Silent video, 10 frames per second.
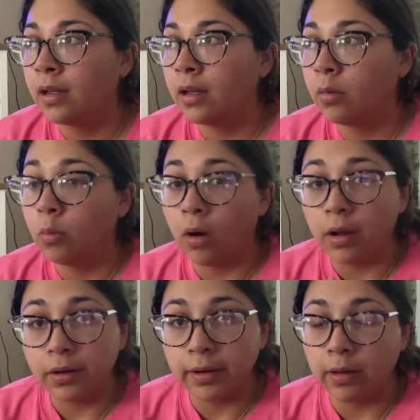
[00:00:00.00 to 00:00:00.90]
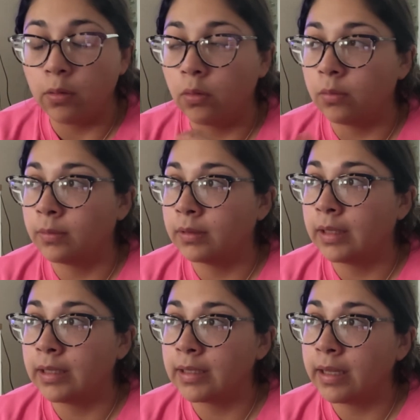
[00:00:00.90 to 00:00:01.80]
water at home,
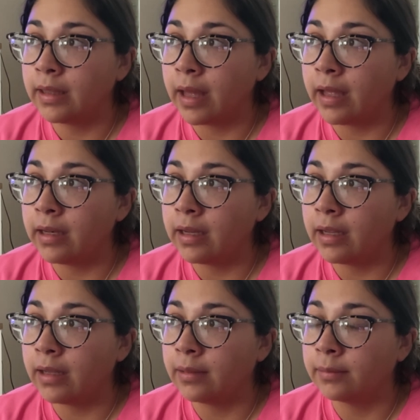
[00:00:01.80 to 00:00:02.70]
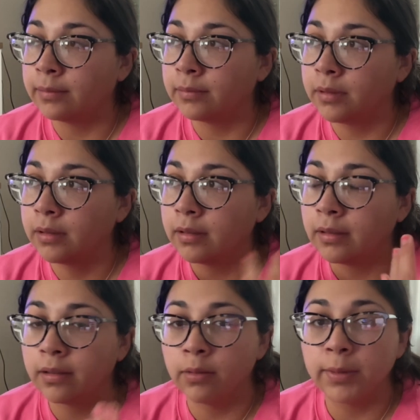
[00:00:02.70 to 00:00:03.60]
things like that.
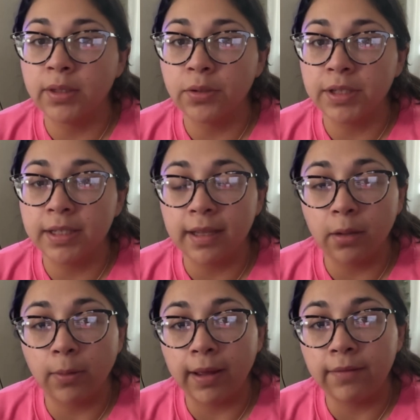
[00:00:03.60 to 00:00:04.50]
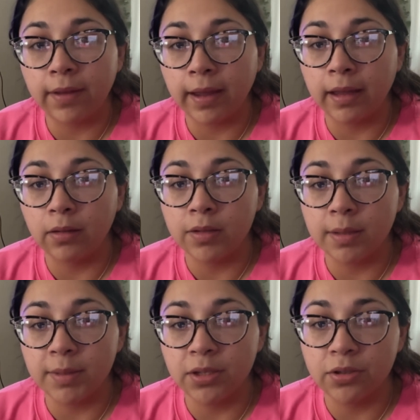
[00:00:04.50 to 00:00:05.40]
Resources like Wi-Fi. You know, some
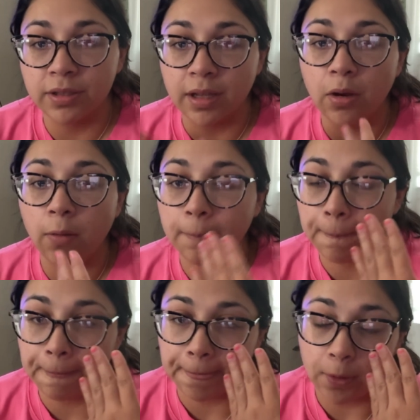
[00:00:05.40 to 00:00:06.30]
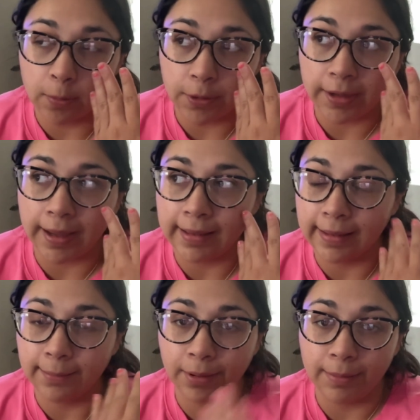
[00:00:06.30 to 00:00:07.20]
teachers send home homework and they
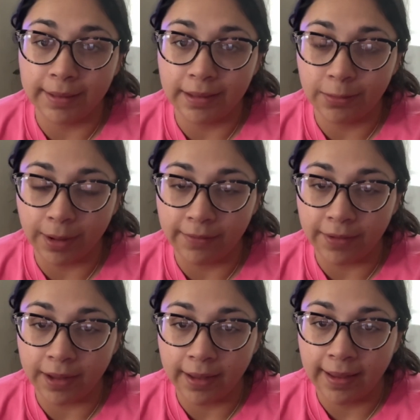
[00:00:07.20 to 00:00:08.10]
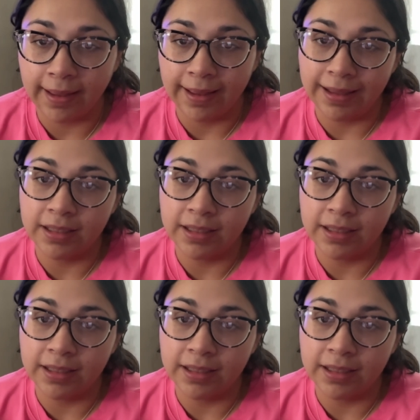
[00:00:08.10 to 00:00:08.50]
probably need Wi-Fi, and